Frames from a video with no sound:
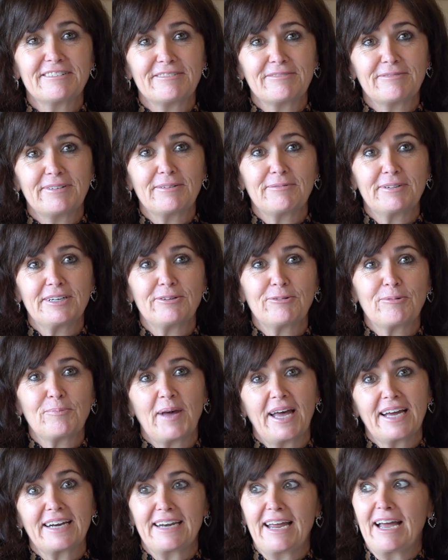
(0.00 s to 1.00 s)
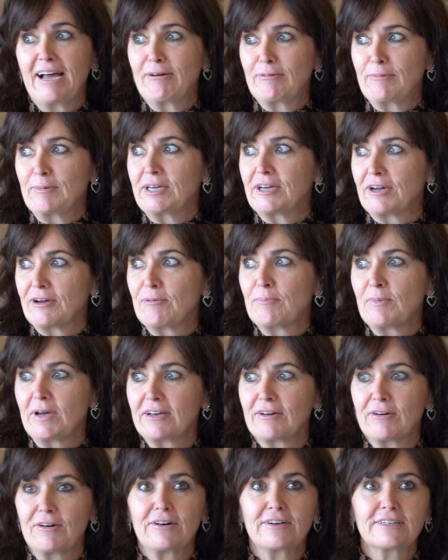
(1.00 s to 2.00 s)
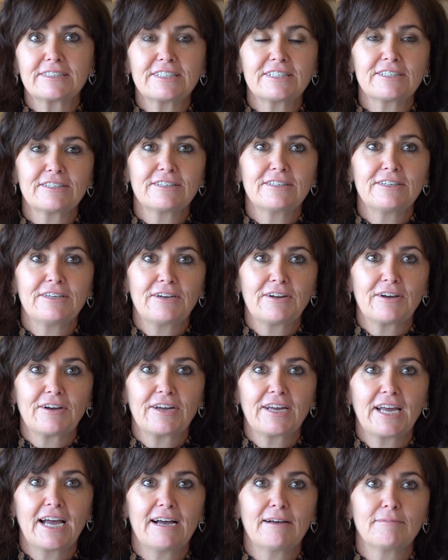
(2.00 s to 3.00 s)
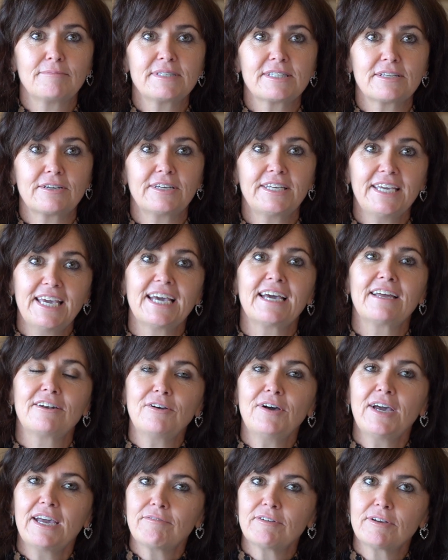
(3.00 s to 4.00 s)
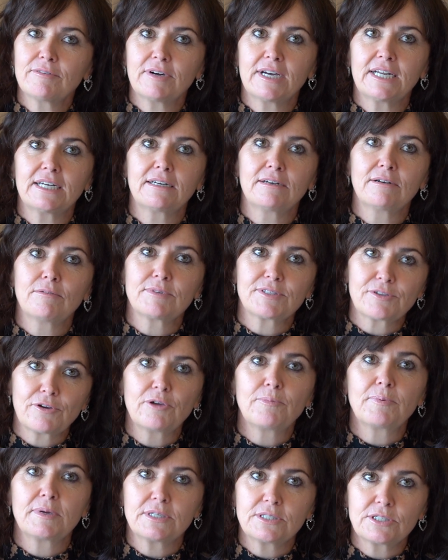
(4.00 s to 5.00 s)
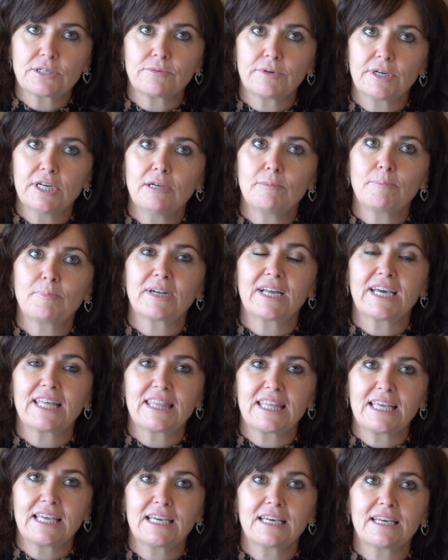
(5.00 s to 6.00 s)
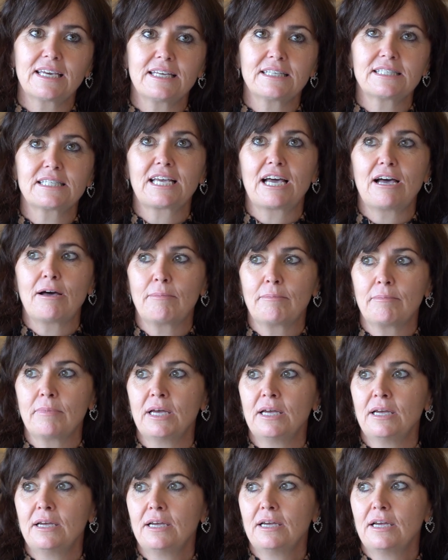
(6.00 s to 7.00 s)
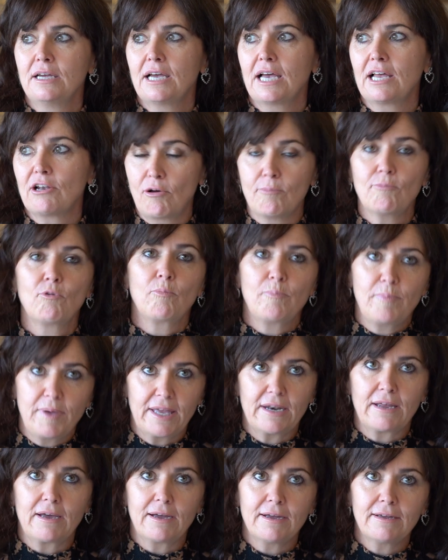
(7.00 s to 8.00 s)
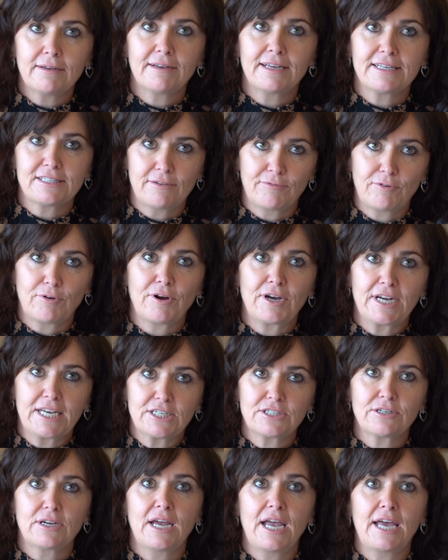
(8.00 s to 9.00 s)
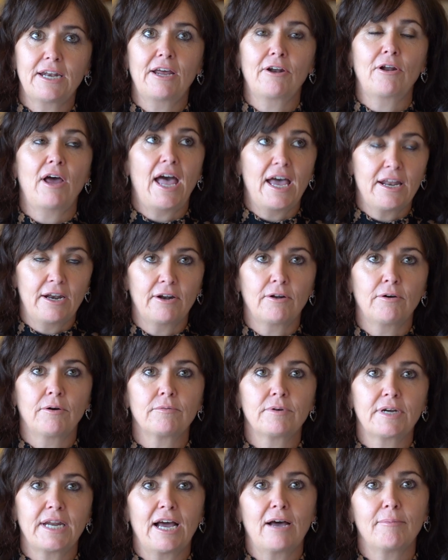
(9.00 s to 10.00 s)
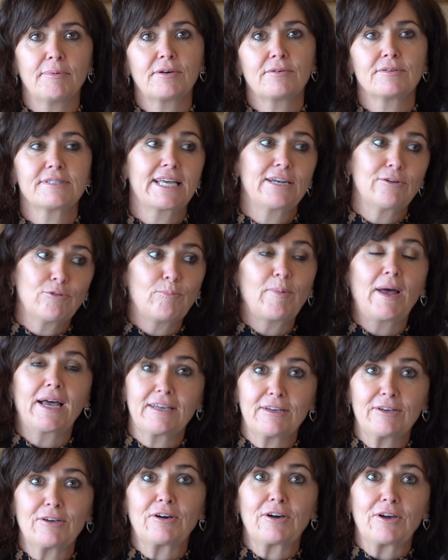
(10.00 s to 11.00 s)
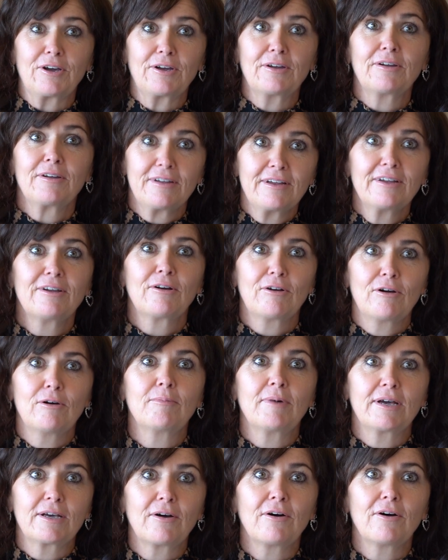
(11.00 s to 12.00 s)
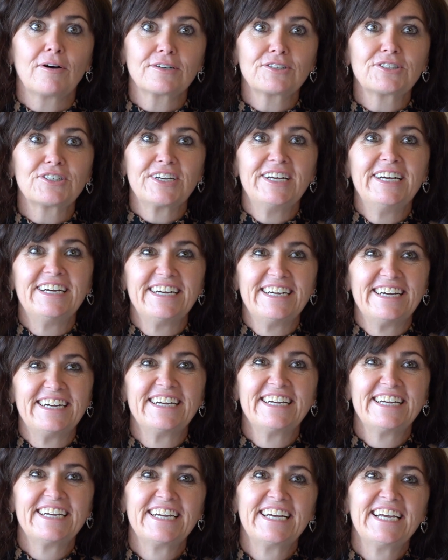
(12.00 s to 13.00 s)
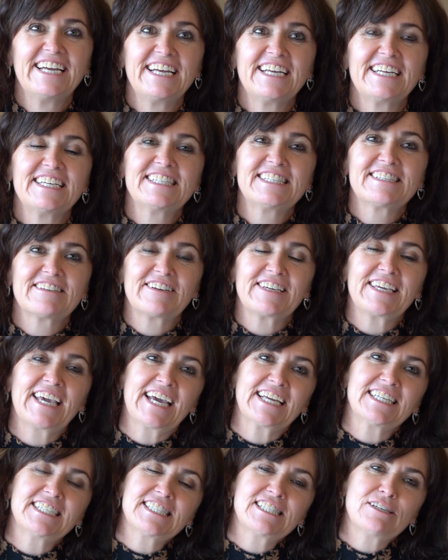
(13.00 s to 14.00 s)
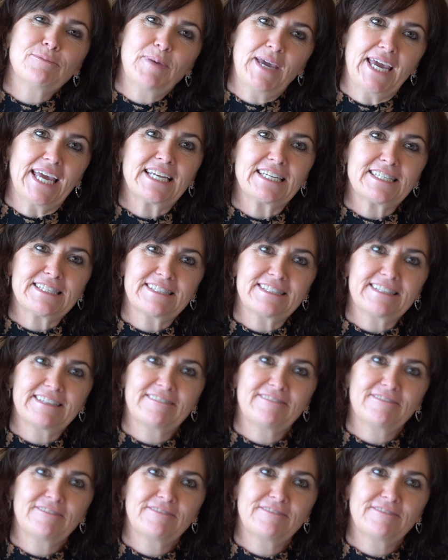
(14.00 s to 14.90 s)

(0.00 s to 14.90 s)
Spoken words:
we would look back now and we go, oh my gosh, so yeah, not everyone was open to it, but I think it's come a lot more better as I've grown into an adult now, because they look back and go, oh my gosh. So yeah, it just depends.